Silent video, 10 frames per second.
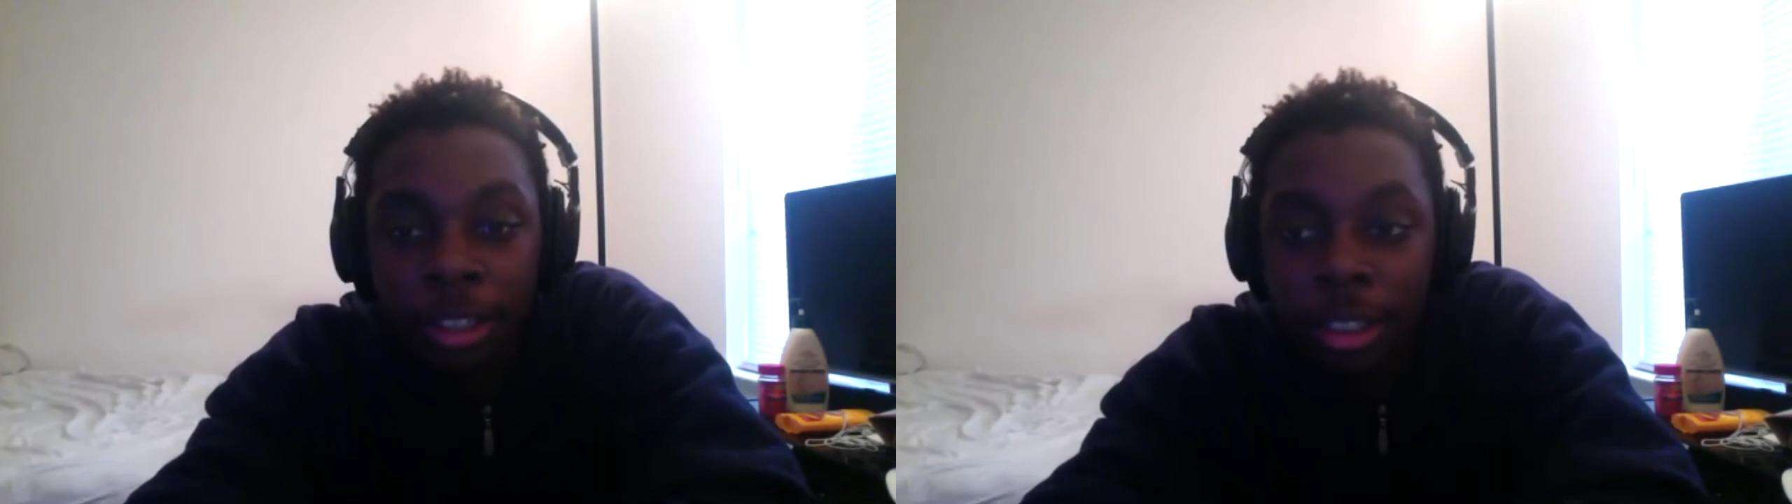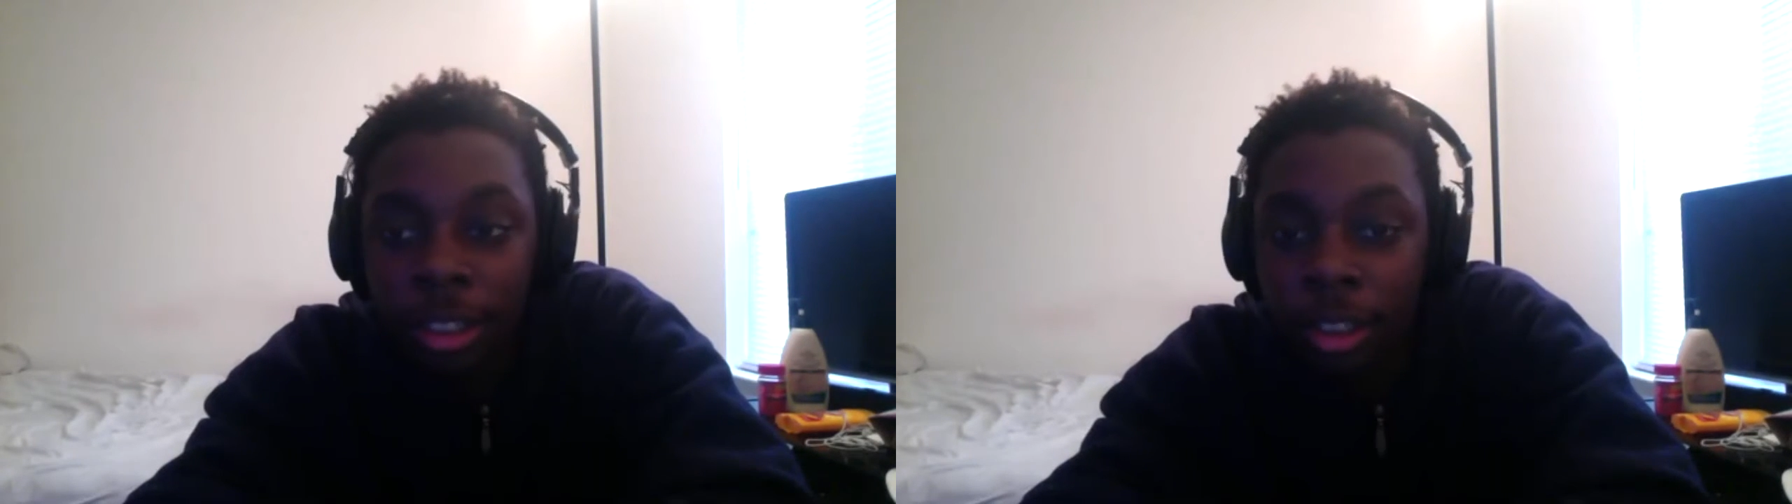
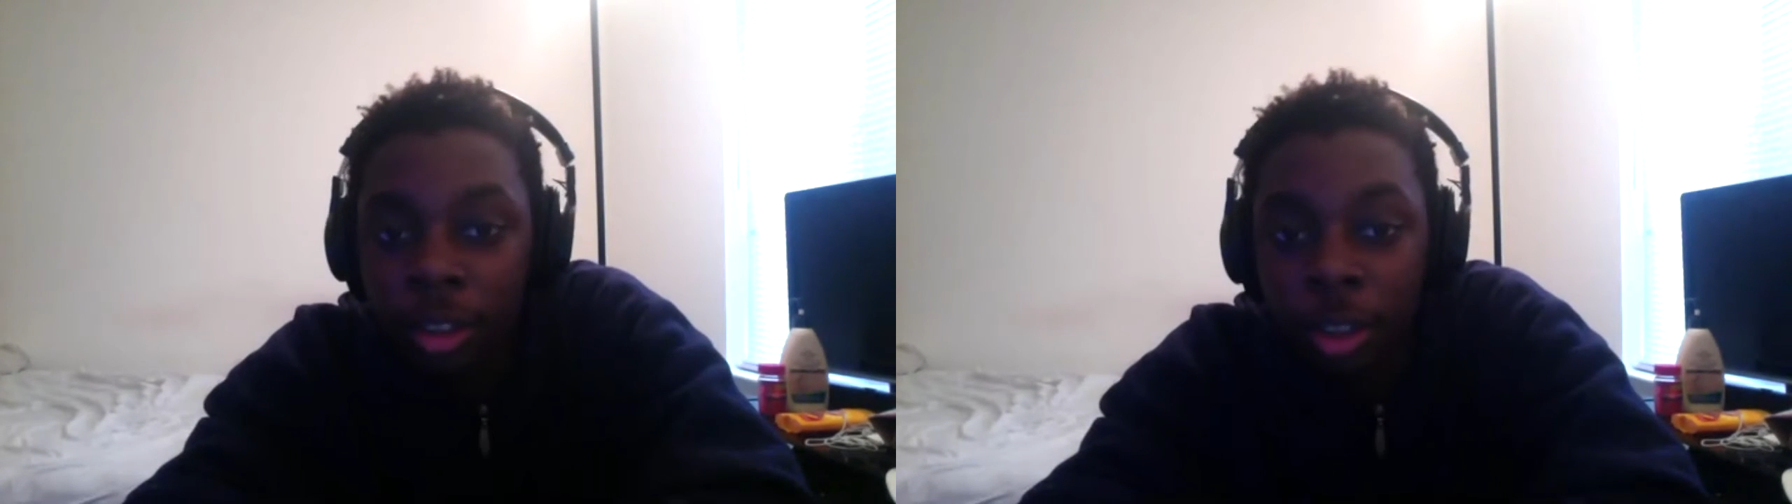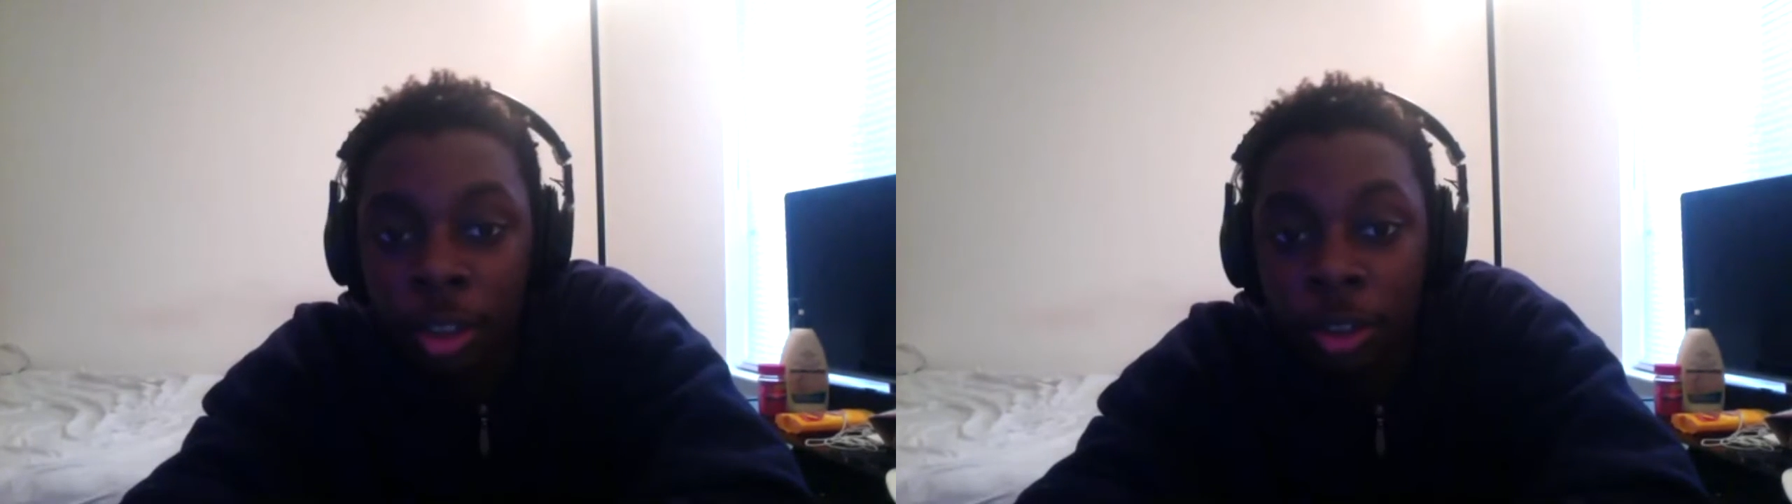
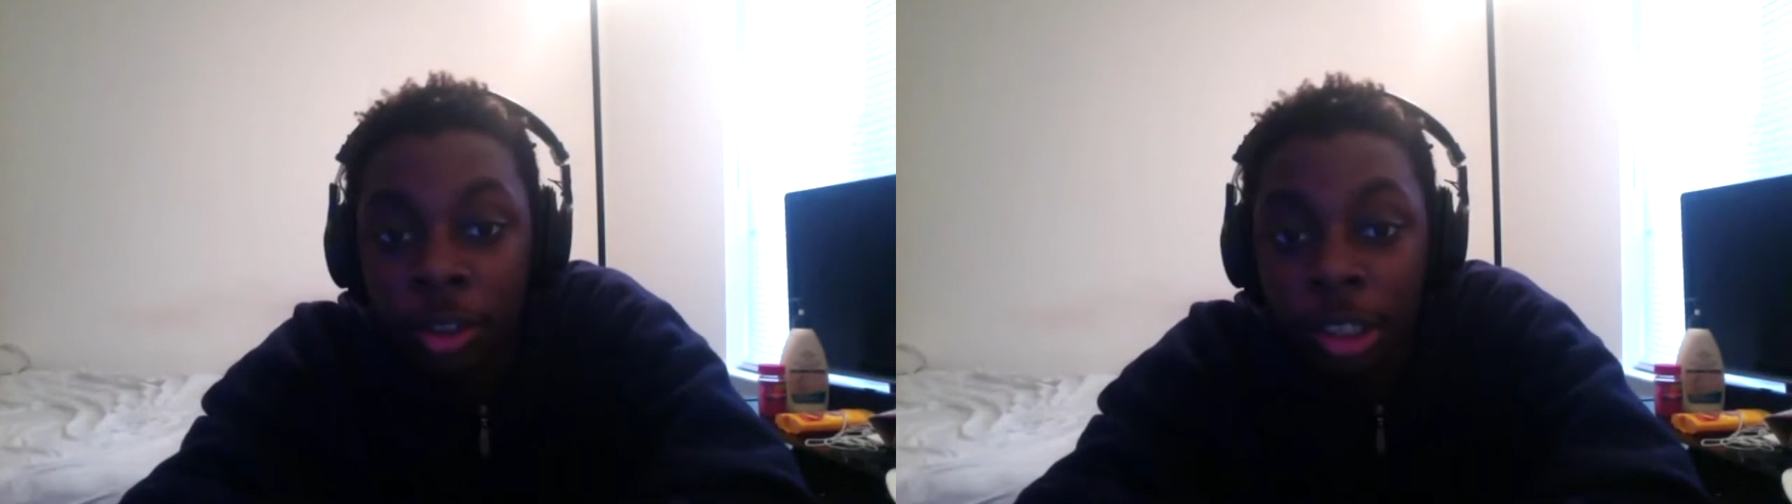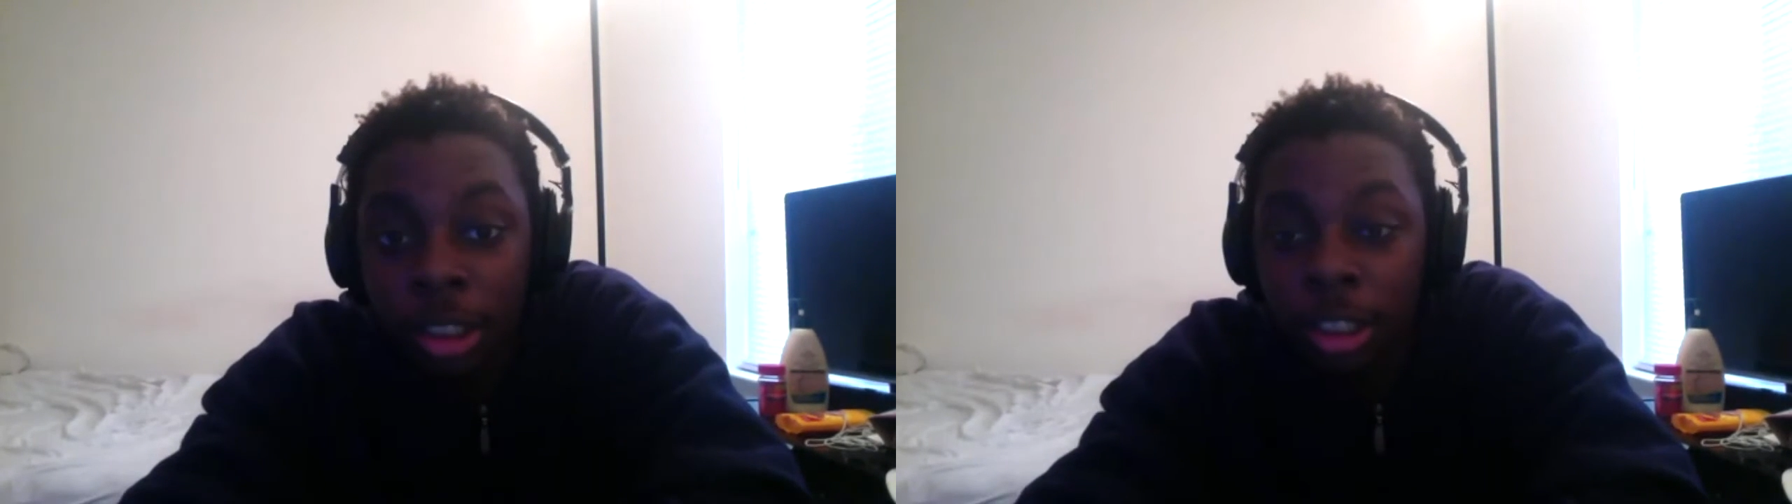So,
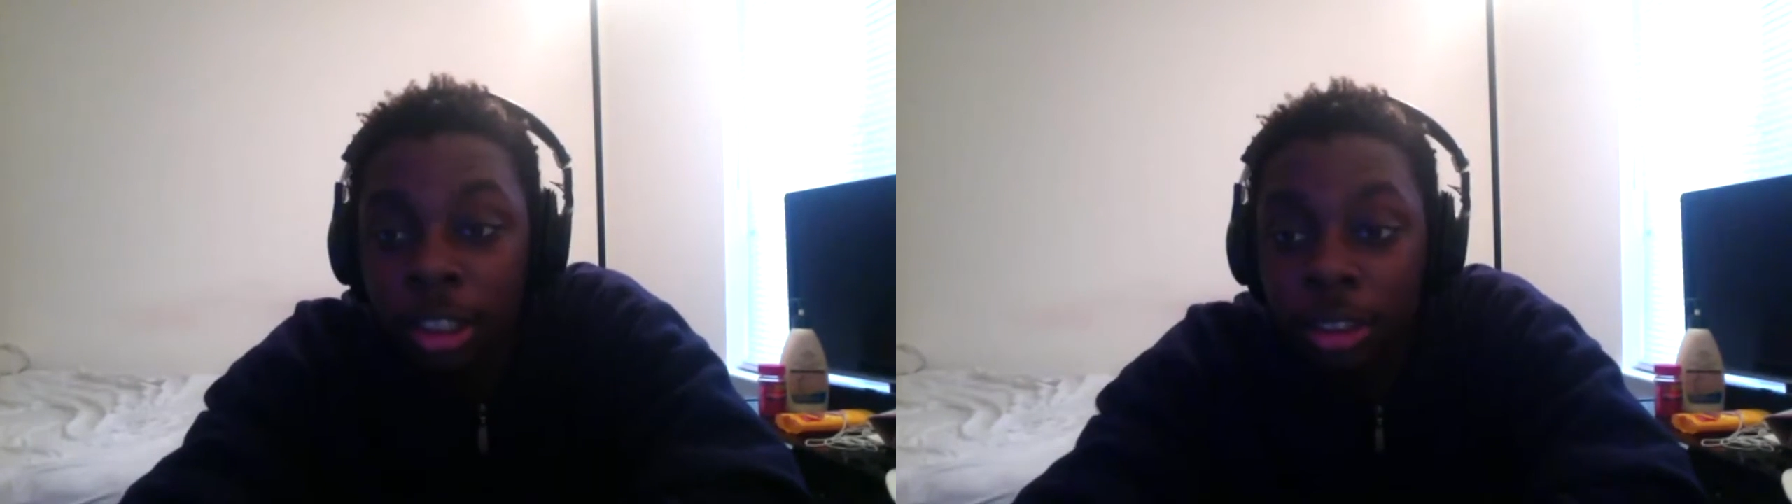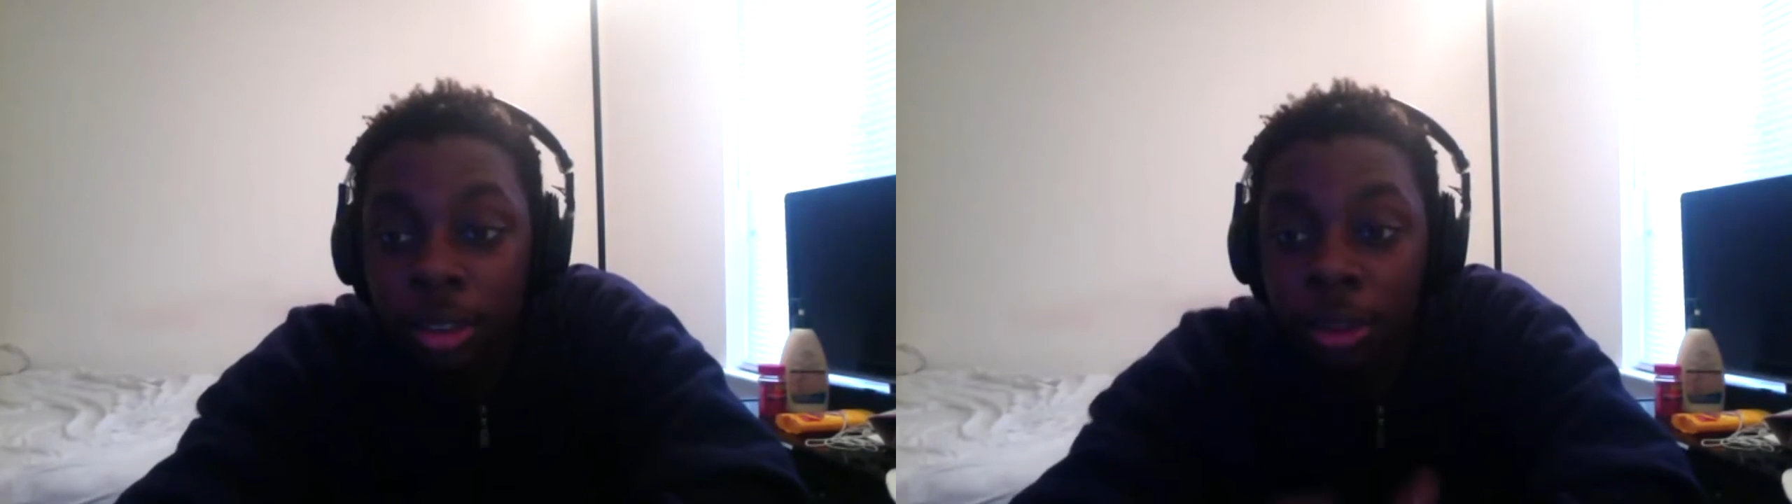let's get
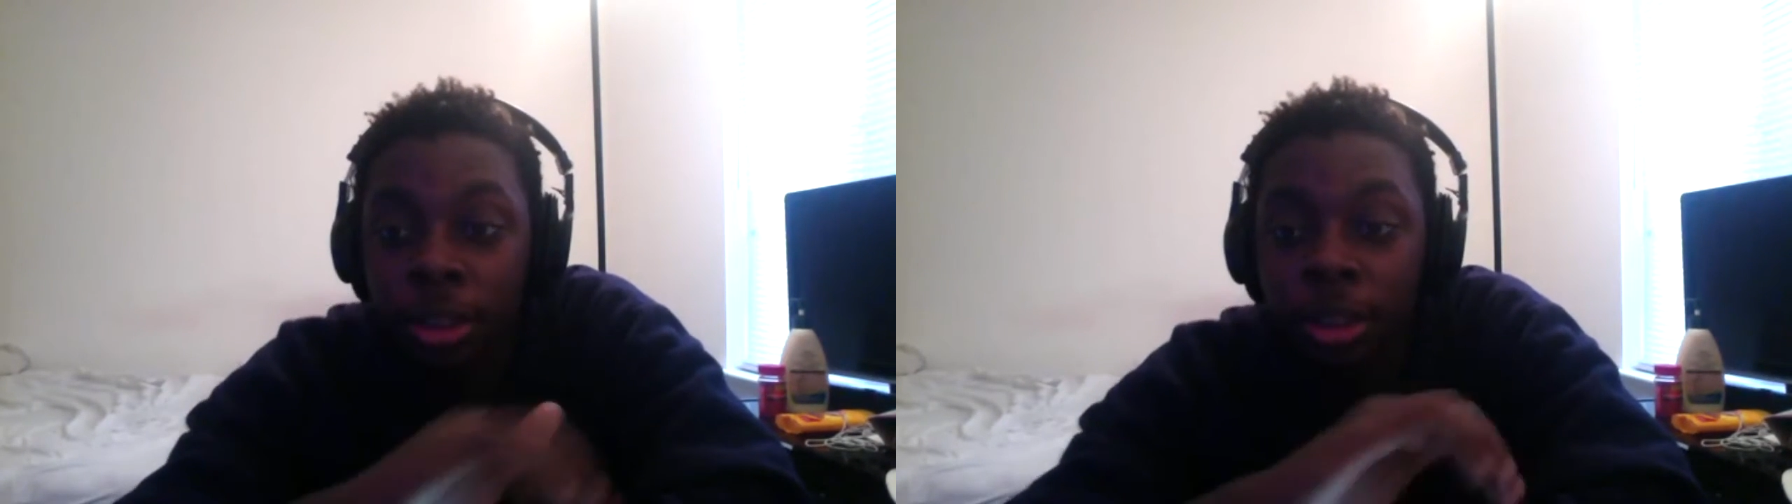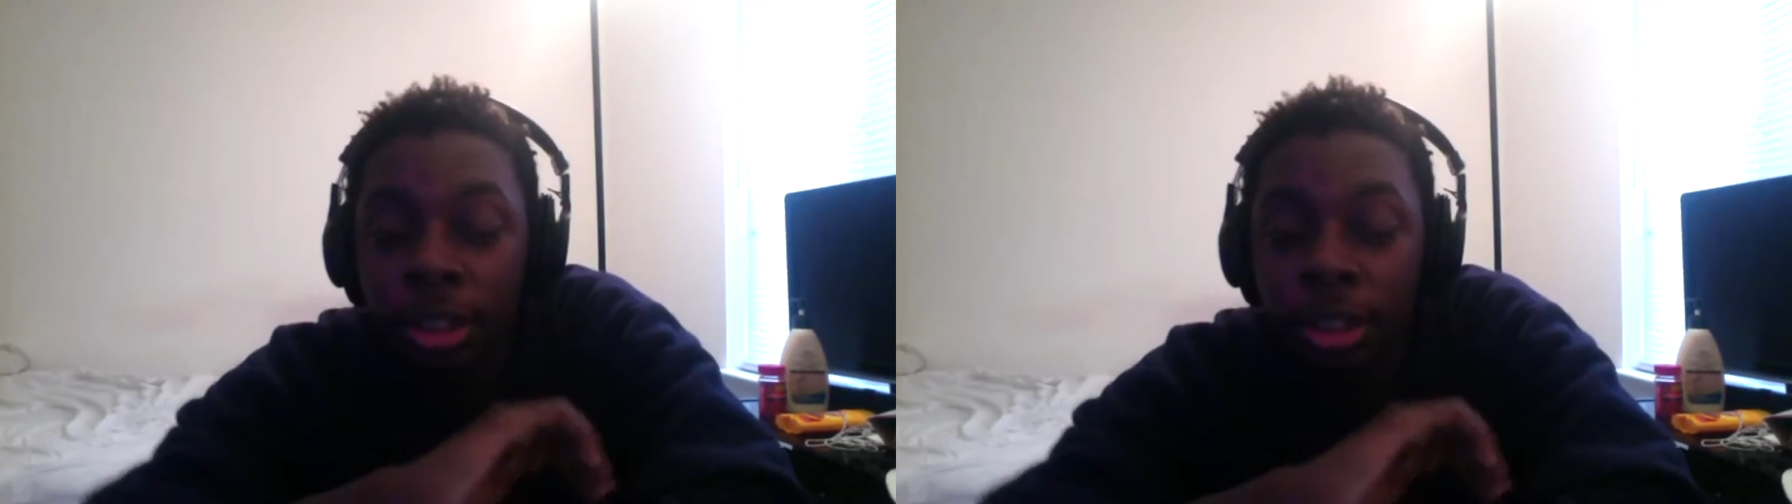into